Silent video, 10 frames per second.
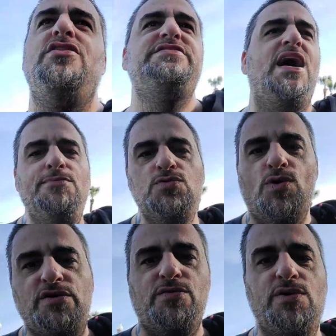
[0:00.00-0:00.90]
all the time. You're
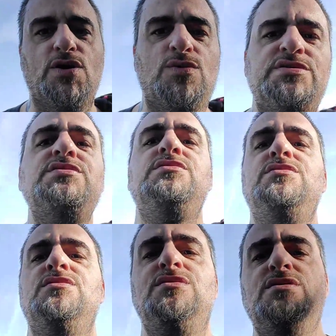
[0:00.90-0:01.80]
one of the real ones.
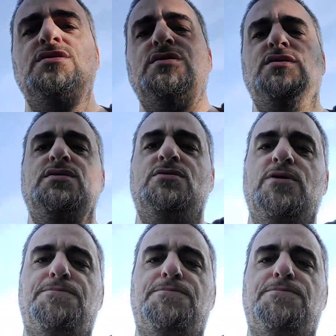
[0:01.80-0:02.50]
We